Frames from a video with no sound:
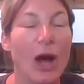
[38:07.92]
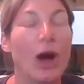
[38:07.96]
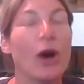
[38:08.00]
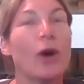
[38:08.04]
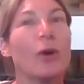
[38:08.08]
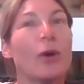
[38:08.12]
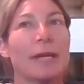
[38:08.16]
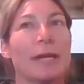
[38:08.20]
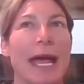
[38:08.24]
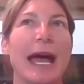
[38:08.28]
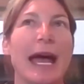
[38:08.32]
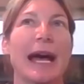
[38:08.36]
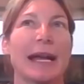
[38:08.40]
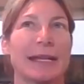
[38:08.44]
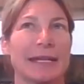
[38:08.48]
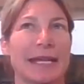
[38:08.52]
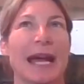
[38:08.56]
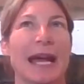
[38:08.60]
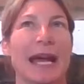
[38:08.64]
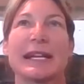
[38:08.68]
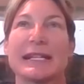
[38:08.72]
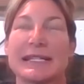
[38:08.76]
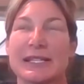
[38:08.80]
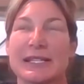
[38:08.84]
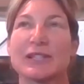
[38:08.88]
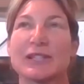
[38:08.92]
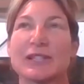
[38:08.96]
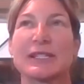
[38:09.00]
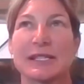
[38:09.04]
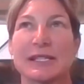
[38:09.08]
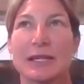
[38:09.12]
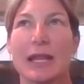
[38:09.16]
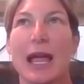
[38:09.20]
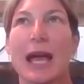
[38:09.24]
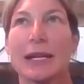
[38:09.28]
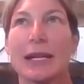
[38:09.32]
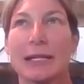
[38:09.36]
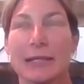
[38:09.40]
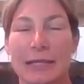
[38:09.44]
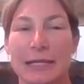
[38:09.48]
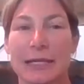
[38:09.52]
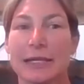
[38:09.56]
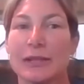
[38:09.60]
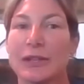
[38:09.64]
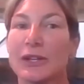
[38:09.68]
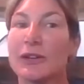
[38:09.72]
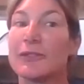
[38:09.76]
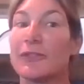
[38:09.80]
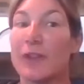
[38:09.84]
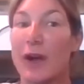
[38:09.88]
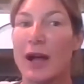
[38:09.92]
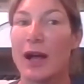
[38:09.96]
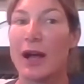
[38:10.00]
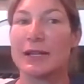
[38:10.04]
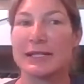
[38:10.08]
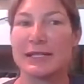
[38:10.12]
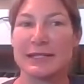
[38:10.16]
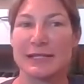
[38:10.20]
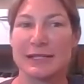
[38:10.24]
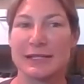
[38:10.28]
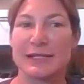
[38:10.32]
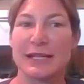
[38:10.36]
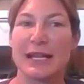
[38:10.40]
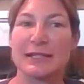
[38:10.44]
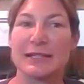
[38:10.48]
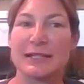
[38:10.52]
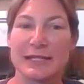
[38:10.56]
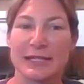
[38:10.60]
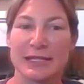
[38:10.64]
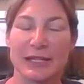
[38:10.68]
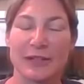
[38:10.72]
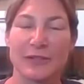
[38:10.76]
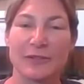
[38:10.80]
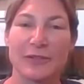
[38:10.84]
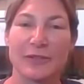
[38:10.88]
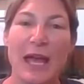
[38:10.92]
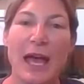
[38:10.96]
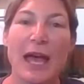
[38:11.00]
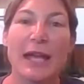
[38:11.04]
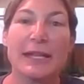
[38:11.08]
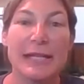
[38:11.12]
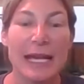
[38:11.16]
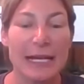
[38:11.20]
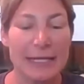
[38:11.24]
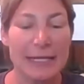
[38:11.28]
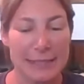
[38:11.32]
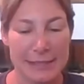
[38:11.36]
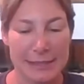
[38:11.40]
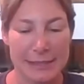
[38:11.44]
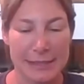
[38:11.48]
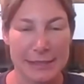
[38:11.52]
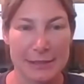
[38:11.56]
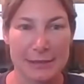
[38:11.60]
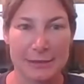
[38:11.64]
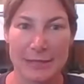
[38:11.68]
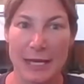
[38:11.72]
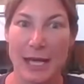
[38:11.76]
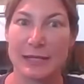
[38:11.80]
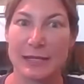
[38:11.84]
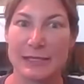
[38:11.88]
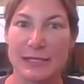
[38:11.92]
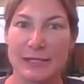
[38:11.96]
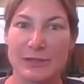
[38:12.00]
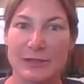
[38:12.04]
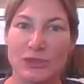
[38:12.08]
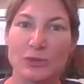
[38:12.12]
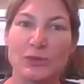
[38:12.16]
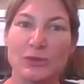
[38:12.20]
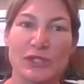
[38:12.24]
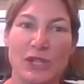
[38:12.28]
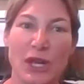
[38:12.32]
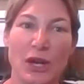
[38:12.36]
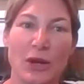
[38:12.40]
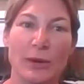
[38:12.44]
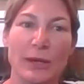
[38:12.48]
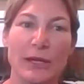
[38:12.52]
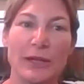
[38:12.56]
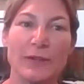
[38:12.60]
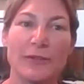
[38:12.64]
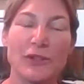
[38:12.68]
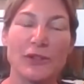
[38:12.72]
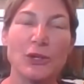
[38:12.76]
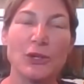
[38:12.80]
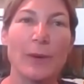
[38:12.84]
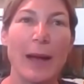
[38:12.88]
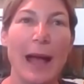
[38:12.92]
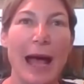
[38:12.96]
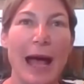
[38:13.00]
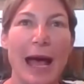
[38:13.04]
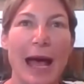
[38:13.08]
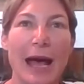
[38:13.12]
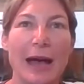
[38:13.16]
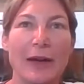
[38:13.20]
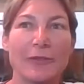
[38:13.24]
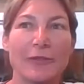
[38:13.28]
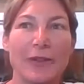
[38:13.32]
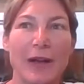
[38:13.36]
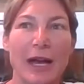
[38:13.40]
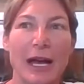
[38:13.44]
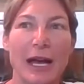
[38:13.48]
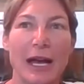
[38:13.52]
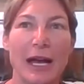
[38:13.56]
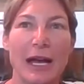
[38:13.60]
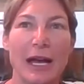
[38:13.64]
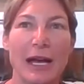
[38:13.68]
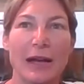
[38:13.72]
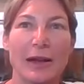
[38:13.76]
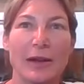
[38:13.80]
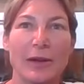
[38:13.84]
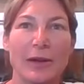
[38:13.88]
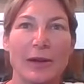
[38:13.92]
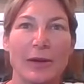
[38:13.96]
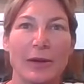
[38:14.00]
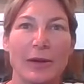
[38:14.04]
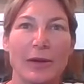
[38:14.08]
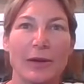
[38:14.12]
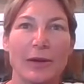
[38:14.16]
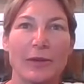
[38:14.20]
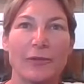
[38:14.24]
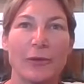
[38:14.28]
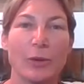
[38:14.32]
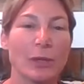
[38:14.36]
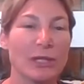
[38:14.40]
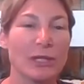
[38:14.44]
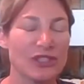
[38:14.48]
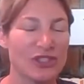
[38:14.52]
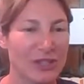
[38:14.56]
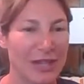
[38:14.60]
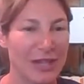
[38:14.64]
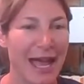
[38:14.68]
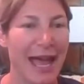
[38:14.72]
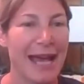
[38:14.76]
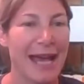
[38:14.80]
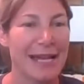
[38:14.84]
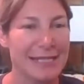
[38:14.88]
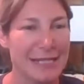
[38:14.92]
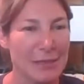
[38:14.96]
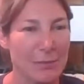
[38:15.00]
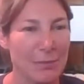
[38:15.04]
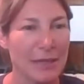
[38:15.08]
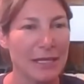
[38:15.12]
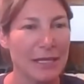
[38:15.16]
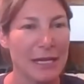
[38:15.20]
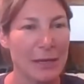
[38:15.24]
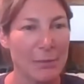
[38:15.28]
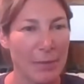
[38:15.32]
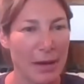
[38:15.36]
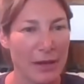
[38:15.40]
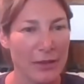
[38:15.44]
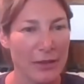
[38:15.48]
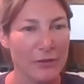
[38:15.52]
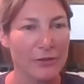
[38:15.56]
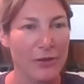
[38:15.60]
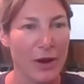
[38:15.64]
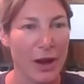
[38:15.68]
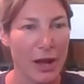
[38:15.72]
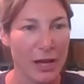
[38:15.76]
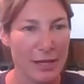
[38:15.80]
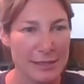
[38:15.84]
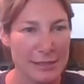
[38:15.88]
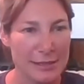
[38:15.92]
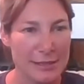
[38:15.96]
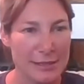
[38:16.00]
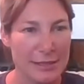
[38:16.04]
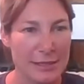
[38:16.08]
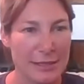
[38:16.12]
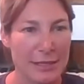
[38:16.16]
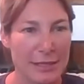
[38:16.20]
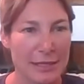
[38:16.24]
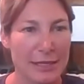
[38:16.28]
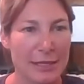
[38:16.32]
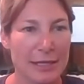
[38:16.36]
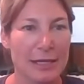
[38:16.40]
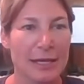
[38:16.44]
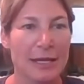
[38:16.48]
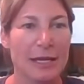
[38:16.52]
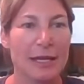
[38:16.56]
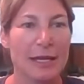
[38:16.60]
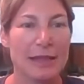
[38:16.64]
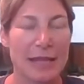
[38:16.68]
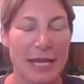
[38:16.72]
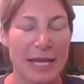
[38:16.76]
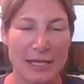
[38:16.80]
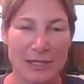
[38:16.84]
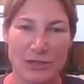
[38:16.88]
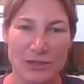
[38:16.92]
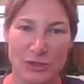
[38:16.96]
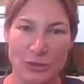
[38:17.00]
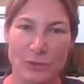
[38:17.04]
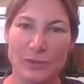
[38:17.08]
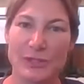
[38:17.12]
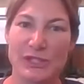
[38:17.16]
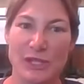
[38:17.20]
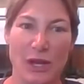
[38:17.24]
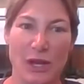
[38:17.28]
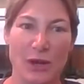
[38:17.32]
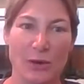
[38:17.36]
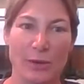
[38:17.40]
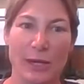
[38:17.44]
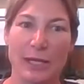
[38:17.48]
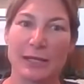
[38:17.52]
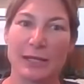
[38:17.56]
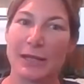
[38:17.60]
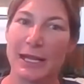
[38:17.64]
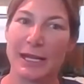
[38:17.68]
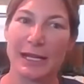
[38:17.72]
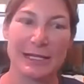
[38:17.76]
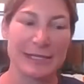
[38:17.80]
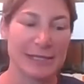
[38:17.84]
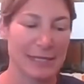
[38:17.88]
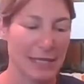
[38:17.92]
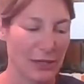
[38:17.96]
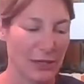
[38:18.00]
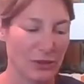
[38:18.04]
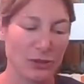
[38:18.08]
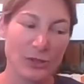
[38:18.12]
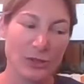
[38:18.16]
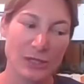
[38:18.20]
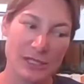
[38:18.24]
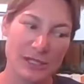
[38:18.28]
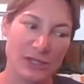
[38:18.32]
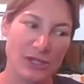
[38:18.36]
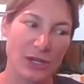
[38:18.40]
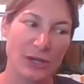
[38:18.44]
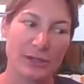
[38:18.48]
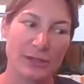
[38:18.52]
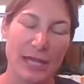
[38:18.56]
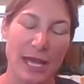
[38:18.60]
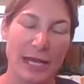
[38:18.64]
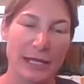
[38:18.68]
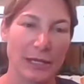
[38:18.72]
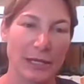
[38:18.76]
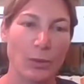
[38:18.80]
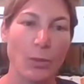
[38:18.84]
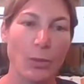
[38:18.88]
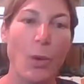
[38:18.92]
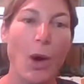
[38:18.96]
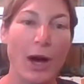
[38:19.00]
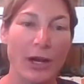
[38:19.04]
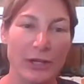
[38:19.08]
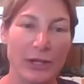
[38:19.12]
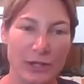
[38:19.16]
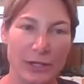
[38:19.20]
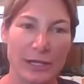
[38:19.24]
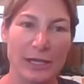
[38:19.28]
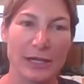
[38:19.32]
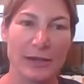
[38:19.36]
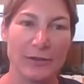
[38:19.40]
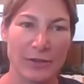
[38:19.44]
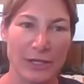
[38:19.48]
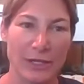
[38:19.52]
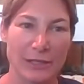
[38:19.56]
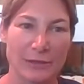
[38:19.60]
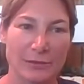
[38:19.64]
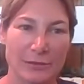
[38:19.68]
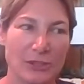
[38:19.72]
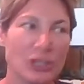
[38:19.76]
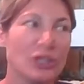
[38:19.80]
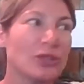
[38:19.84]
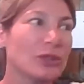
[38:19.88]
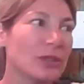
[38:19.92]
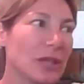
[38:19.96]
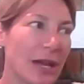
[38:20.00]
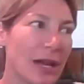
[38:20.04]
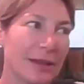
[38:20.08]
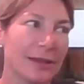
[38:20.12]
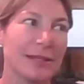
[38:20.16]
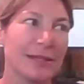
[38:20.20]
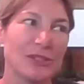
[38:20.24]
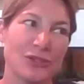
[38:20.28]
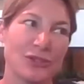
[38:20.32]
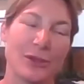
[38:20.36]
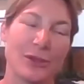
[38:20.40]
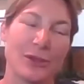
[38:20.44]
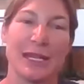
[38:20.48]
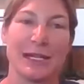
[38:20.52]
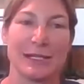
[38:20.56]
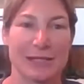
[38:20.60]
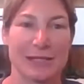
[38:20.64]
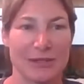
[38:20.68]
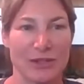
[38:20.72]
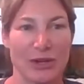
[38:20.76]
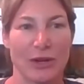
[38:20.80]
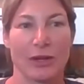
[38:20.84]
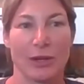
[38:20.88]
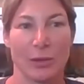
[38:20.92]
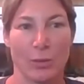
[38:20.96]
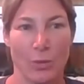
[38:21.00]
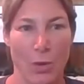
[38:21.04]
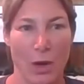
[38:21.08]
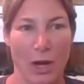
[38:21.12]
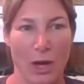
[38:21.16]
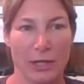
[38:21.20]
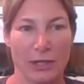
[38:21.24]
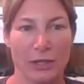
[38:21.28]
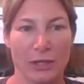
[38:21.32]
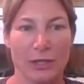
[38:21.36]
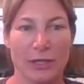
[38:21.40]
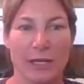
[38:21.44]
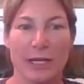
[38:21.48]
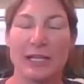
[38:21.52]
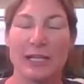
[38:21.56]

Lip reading: Oh yeah, because they're frost sensitive. Yes, do so. If you have foliage that hasn't been hit by the frost, then do so. And like I said, you could start that in water even. You know, a lot of these you can't start in water.